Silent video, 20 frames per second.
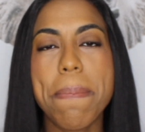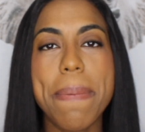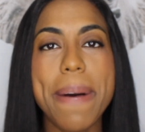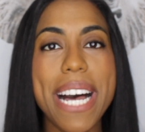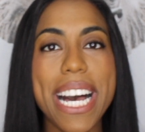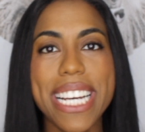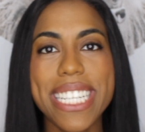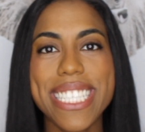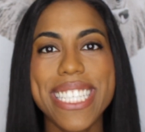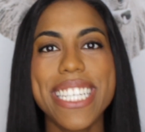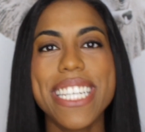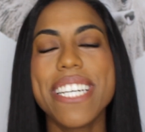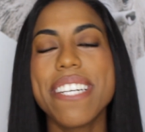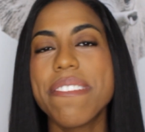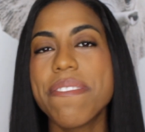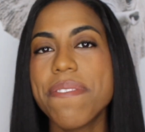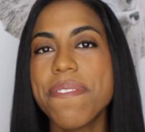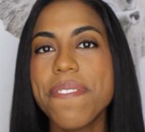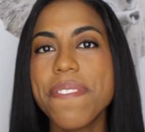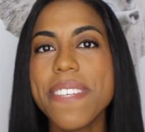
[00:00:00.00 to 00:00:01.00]
but
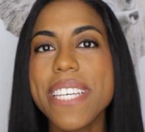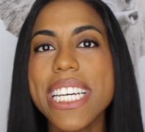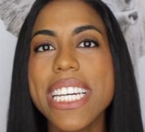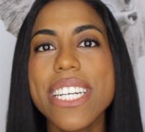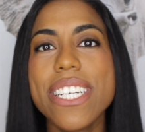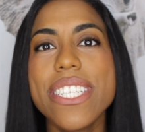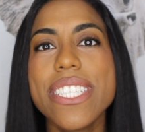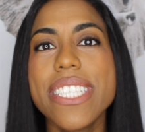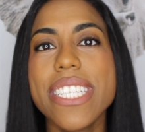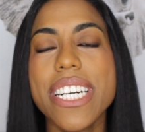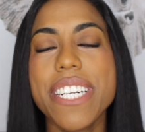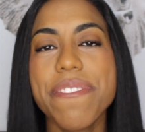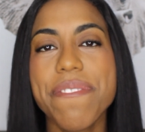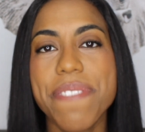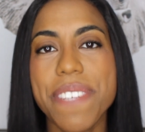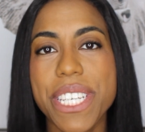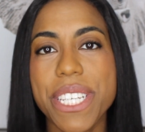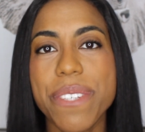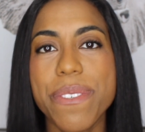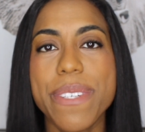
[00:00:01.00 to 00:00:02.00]
field
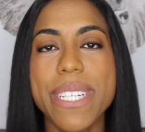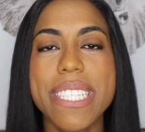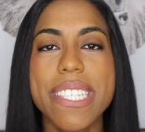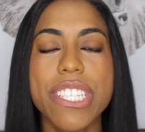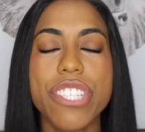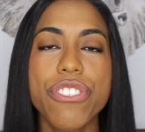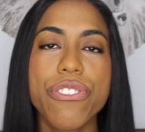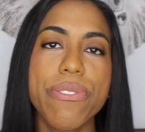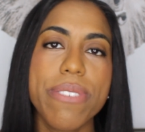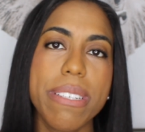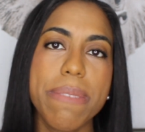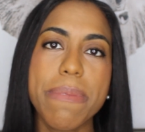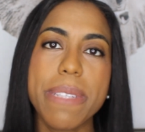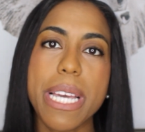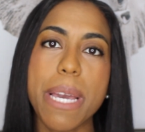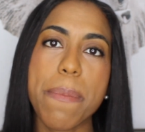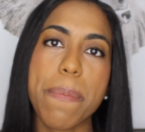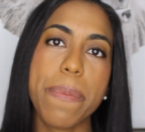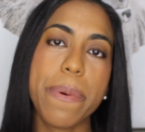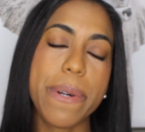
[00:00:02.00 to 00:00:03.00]
of view is
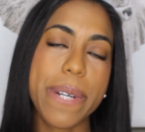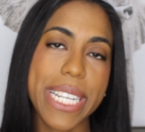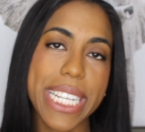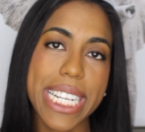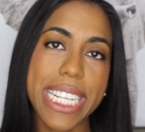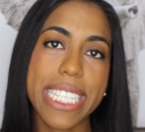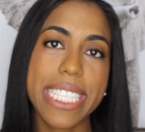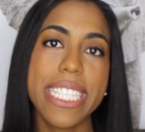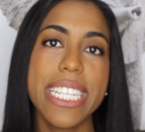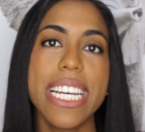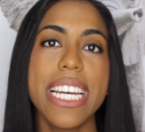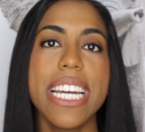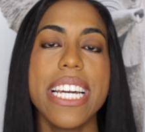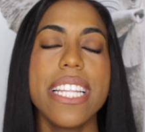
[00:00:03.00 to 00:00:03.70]
extremely important.